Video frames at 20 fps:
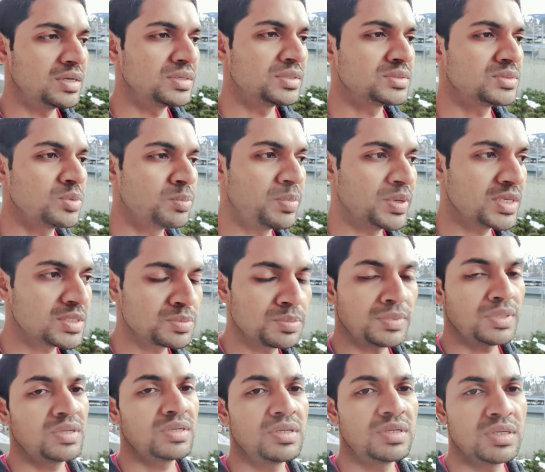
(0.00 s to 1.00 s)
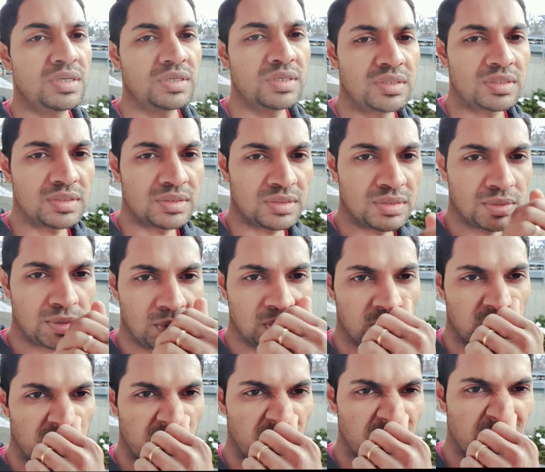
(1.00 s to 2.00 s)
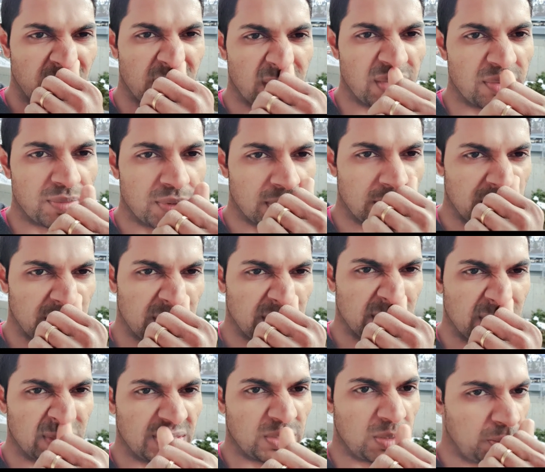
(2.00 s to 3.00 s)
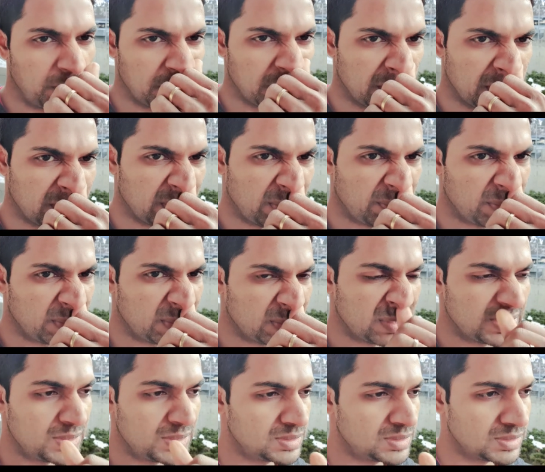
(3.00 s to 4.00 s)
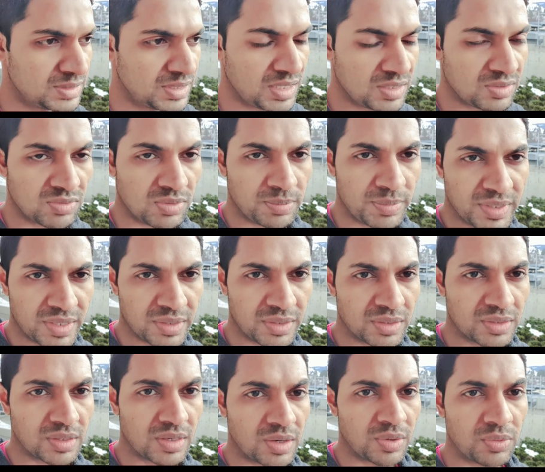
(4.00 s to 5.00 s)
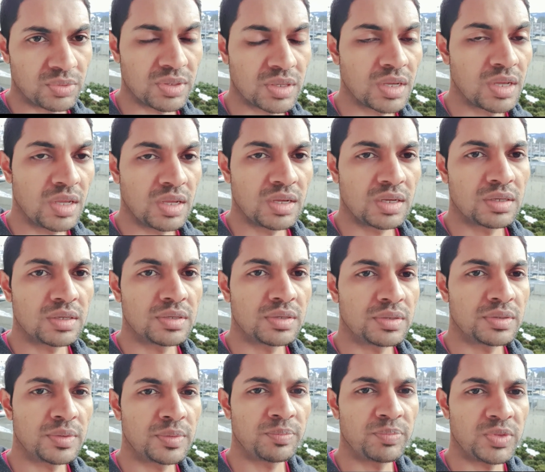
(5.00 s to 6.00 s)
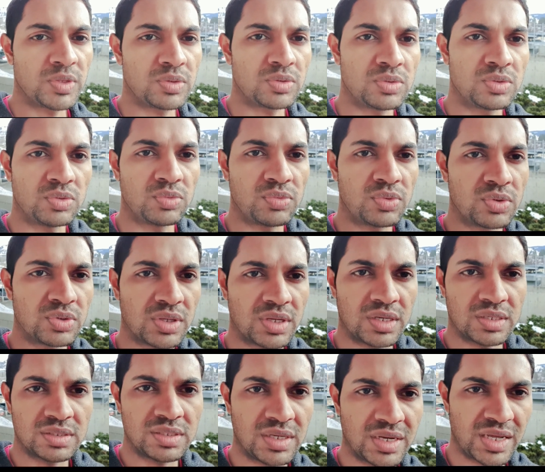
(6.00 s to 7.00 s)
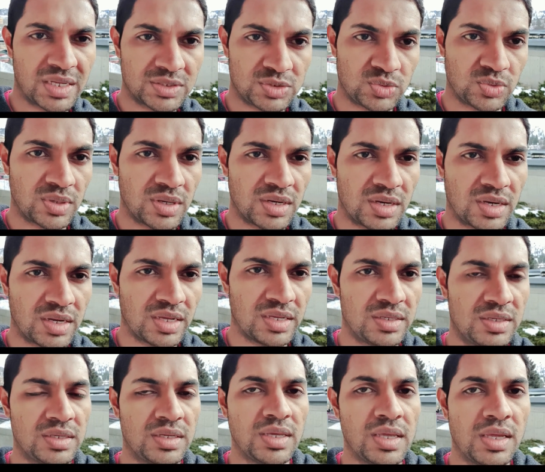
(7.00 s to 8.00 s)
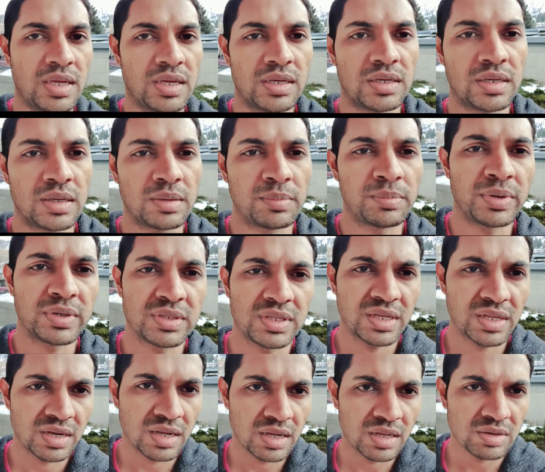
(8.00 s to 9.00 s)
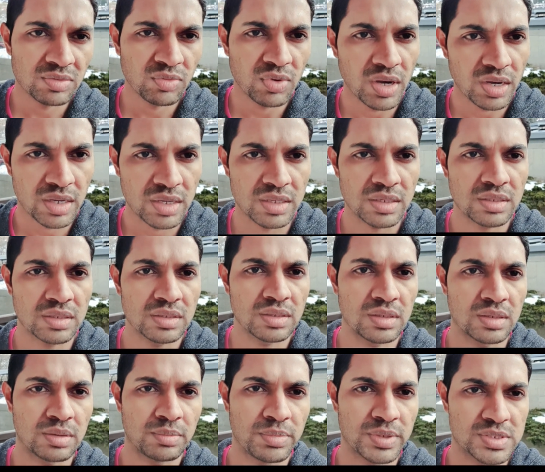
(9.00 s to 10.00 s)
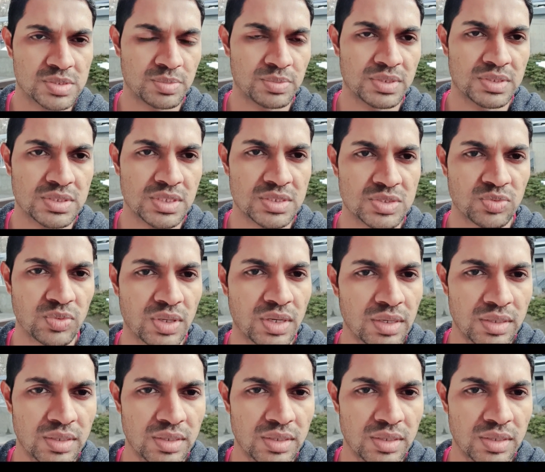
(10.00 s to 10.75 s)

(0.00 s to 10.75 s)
So basement, you won't have an option. I mean, since that will be underground, you won't get the natural light. But there are walk-in basements as well.